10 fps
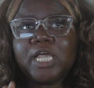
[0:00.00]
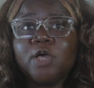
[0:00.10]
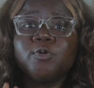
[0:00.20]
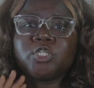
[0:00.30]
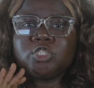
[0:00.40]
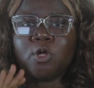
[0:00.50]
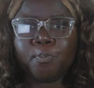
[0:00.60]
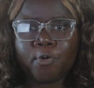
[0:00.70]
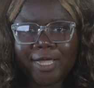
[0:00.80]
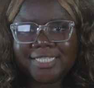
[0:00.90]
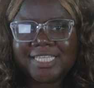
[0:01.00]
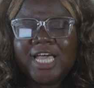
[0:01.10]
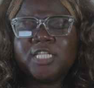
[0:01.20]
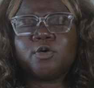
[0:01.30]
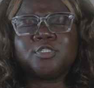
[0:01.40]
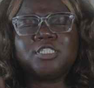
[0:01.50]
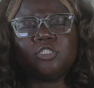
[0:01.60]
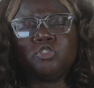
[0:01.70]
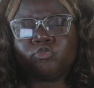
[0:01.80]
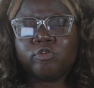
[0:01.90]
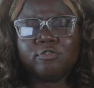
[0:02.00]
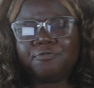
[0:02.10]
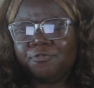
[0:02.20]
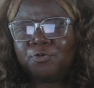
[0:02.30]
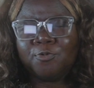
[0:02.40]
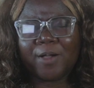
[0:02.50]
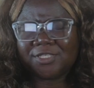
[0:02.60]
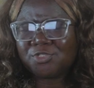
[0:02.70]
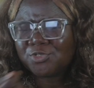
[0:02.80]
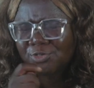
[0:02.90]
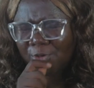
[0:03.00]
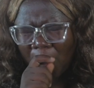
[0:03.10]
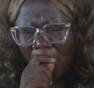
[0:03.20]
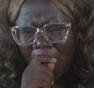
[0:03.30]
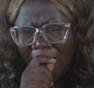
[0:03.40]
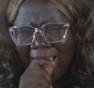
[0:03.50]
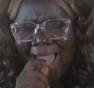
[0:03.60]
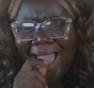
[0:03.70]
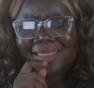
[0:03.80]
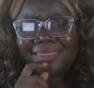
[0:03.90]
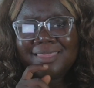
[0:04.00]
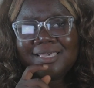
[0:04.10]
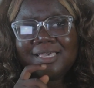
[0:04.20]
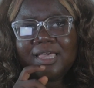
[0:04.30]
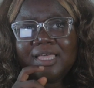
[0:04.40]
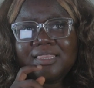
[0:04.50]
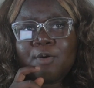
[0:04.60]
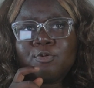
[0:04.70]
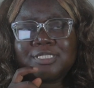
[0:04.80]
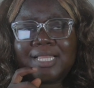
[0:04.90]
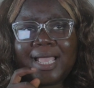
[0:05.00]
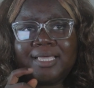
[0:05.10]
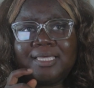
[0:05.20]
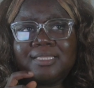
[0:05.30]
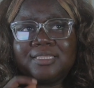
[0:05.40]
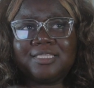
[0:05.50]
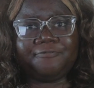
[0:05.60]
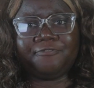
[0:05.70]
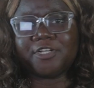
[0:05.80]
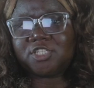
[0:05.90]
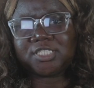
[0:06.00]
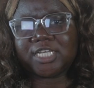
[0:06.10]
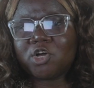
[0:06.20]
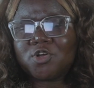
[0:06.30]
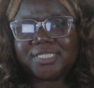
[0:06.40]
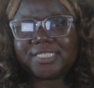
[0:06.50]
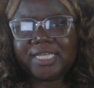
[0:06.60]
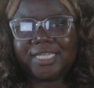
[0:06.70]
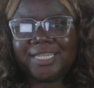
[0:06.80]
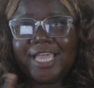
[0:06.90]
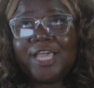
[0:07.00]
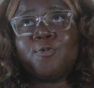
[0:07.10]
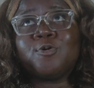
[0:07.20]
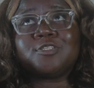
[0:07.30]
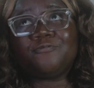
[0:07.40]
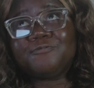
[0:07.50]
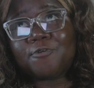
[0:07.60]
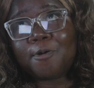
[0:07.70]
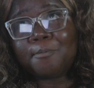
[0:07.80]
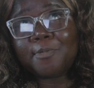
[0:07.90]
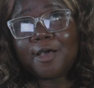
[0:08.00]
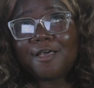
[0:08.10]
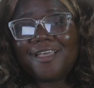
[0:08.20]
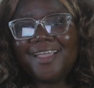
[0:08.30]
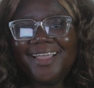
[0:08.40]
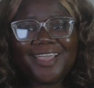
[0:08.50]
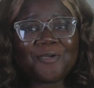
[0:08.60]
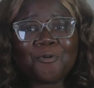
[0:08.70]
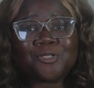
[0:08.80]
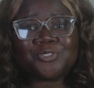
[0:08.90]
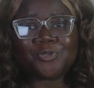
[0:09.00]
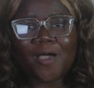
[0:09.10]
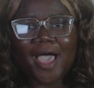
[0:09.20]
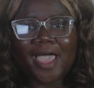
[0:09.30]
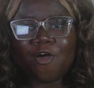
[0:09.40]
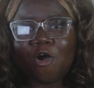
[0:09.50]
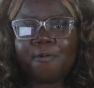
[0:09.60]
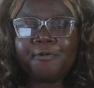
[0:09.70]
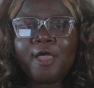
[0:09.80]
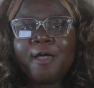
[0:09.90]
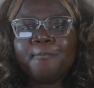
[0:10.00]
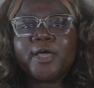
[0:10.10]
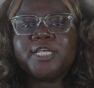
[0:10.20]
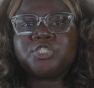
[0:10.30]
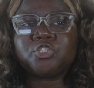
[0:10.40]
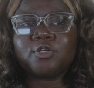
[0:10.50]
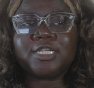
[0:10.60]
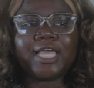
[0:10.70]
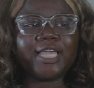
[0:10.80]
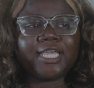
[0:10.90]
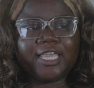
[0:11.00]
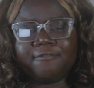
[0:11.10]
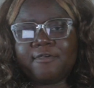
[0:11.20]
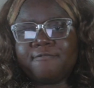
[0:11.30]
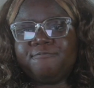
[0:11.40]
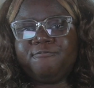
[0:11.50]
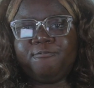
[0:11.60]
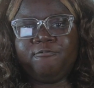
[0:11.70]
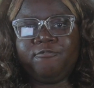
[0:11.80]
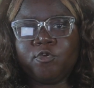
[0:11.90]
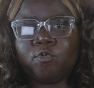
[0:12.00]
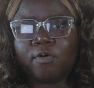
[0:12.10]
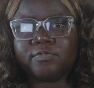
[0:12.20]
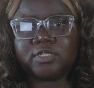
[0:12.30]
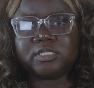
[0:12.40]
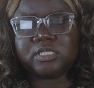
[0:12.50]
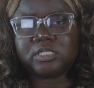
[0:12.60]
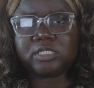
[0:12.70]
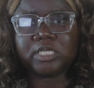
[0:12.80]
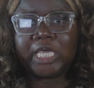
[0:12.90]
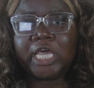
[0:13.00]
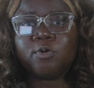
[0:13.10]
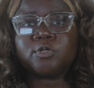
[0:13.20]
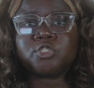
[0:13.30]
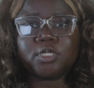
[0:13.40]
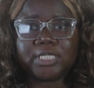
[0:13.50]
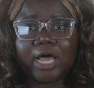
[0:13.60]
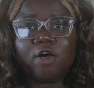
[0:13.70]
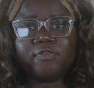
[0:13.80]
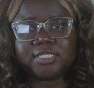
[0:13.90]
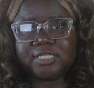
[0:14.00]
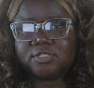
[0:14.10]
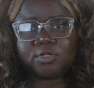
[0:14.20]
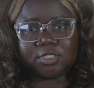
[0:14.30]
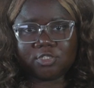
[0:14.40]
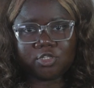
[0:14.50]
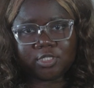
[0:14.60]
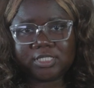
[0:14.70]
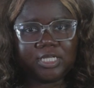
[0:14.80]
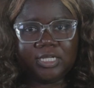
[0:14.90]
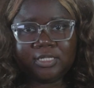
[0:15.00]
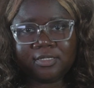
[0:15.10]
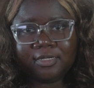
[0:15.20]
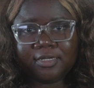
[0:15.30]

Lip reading: on point. There was this drone view I saw. I think that was like the first or second scene was from it was so high up, but it showed like a view of the city, but showing that obviously this was shot in